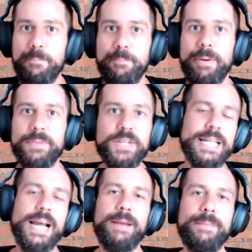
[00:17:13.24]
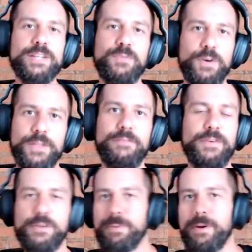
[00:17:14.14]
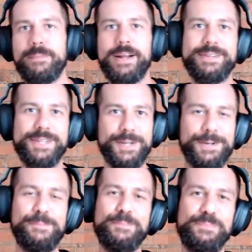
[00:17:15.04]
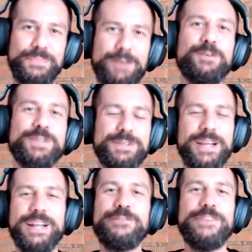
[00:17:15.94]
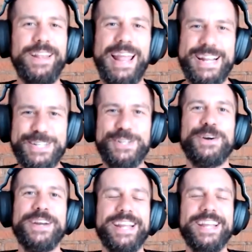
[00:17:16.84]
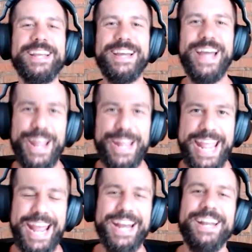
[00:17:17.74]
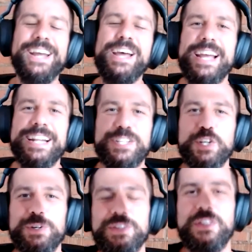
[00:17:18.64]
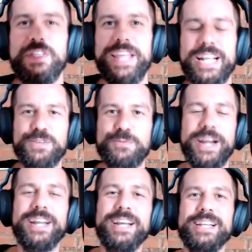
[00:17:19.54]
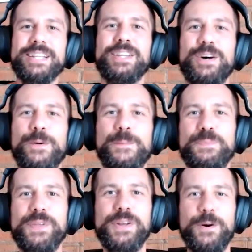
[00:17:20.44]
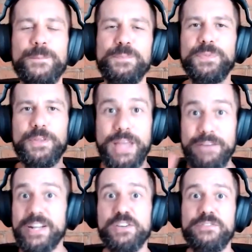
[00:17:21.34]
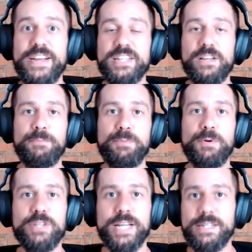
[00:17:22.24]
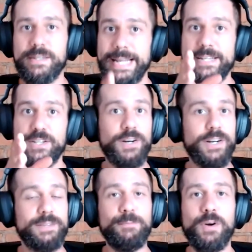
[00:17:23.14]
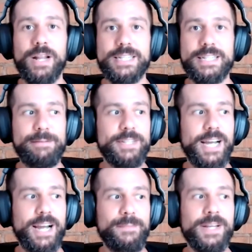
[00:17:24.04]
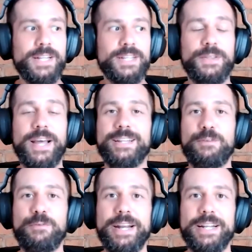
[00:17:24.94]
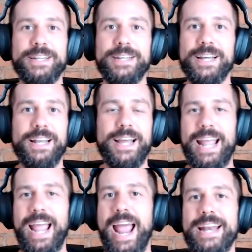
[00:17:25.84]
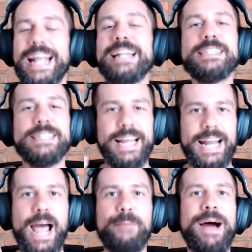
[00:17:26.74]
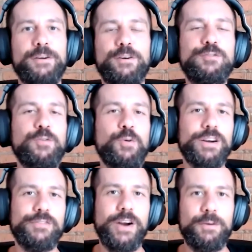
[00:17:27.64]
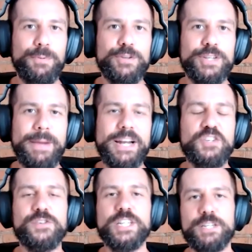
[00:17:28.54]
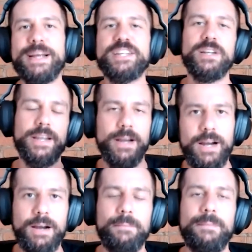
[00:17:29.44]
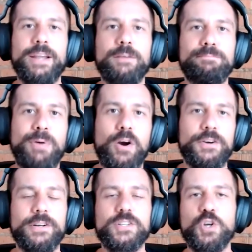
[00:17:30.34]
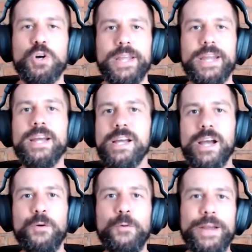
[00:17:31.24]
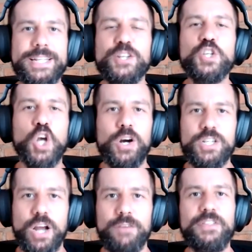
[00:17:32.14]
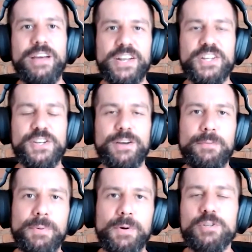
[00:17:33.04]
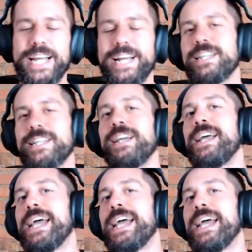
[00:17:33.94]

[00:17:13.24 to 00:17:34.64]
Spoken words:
But this time it's for a different department, so it felt like starting again in certain things, right? So, the definition phases of the projects, they started more or less the same time, so that created like an insane amount of work for our project managers, especially my partner Jordi, who is in charge of the definition of the projects.